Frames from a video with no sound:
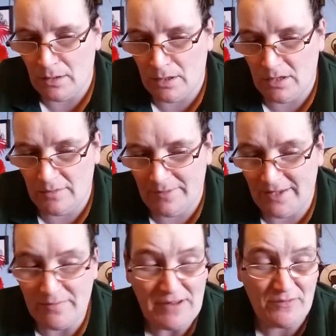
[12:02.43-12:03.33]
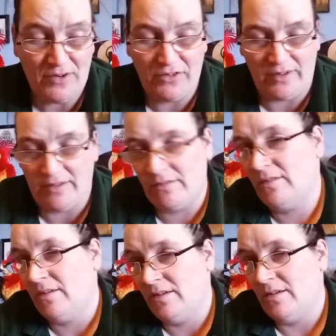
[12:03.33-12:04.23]
And I've made friends there.
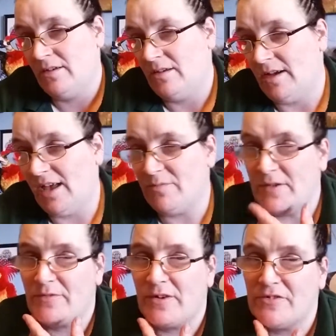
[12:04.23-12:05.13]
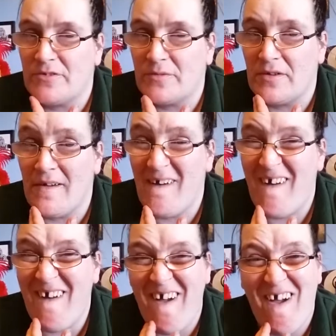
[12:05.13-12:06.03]
I have made friendships there.
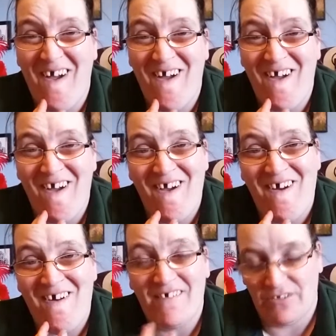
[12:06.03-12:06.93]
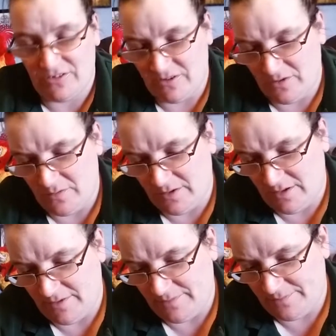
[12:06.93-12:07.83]

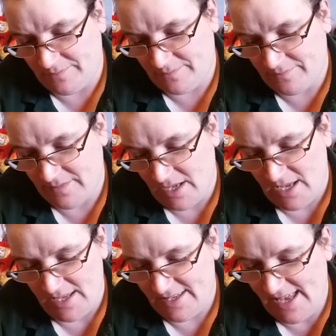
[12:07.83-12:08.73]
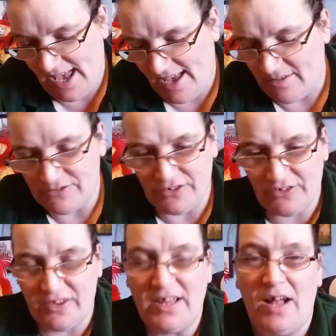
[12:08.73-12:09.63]
So, yeah,
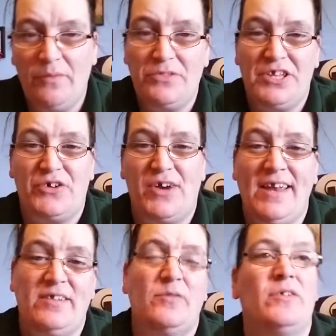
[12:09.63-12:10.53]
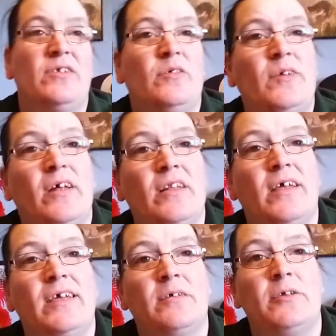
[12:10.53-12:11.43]
just the creativity of it I
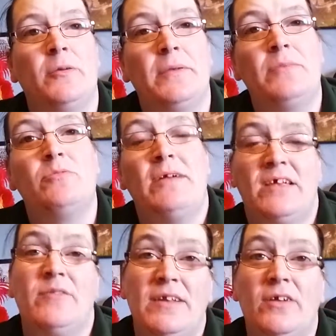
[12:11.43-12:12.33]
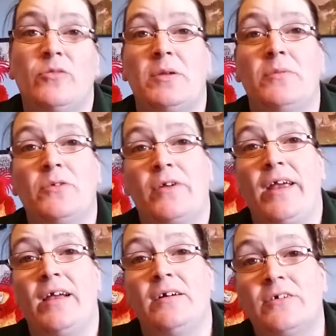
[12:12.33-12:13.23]
like. You know, people making videos, people
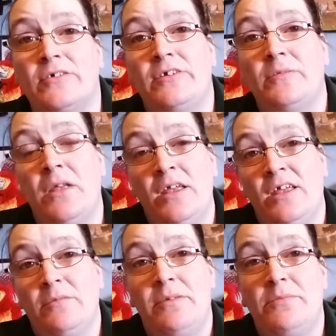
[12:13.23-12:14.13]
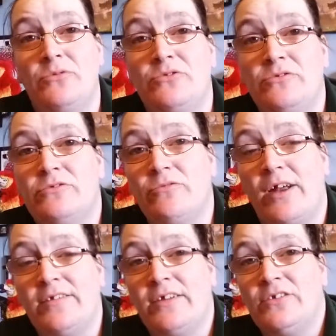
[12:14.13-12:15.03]
creating art, people
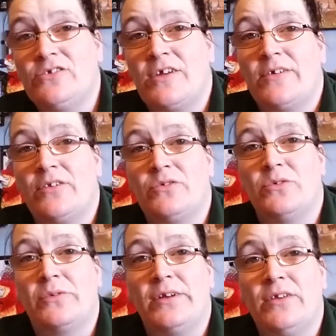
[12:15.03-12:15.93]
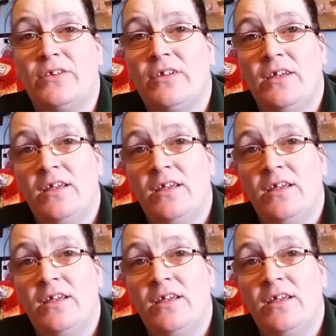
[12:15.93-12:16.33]
writing and sharing stories.